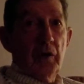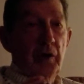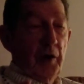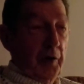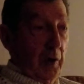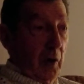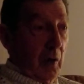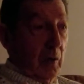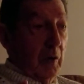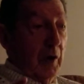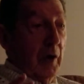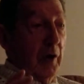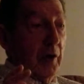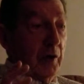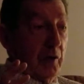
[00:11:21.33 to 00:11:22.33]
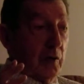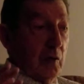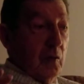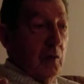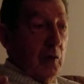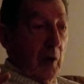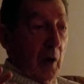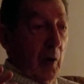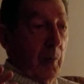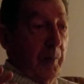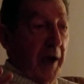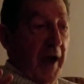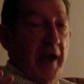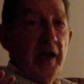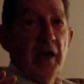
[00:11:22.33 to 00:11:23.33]
You know, you
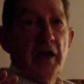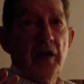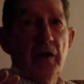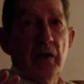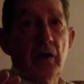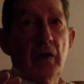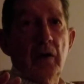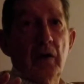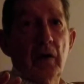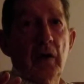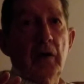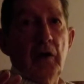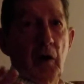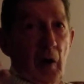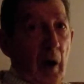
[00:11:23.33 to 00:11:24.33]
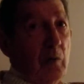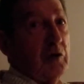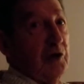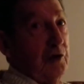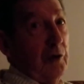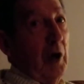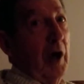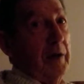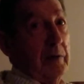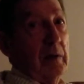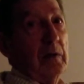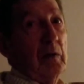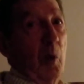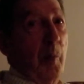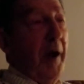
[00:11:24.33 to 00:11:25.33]
obey. You know, I was taught
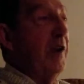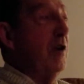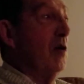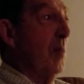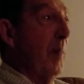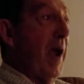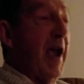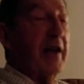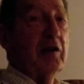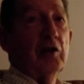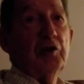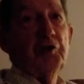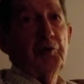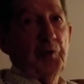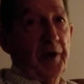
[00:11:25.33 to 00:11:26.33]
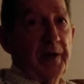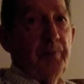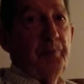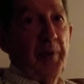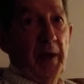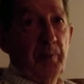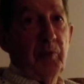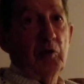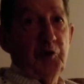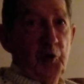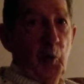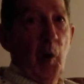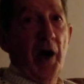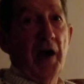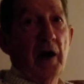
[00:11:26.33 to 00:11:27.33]
obey your manners, treat people
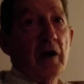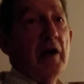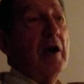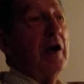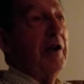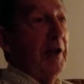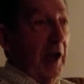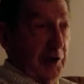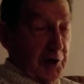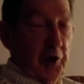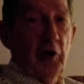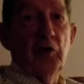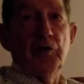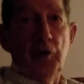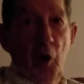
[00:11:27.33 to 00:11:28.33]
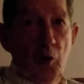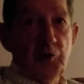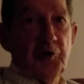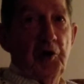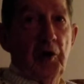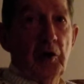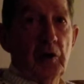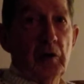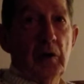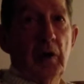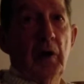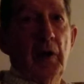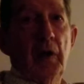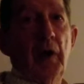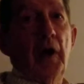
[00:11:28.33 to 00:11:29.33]
square. Yes sir, no sir.
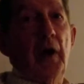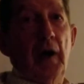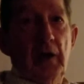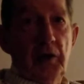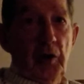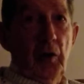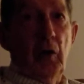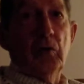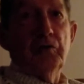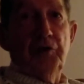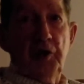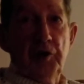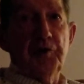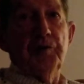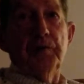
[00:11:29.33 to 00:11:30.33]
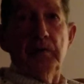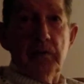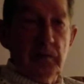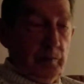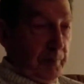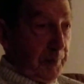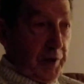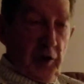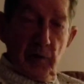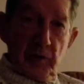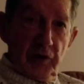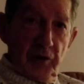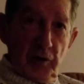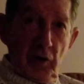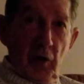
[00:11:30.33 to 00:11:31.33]
You know, just
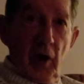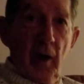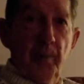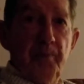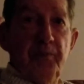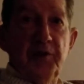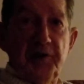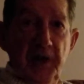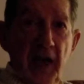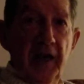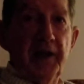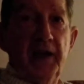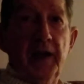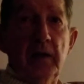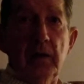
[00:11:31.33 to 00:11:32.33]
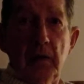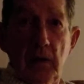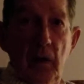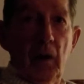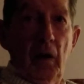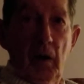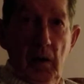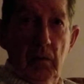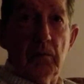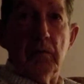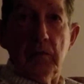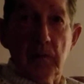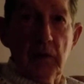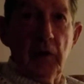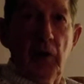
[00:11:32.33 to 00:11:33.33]
you know, upstanding.
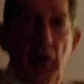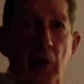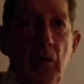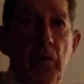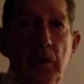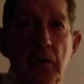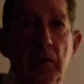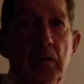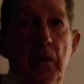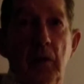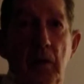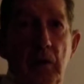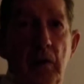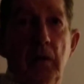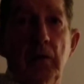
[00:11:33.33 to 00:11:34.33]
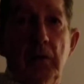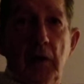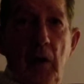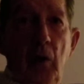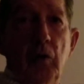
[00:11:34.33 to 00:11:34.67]
You know. Okay.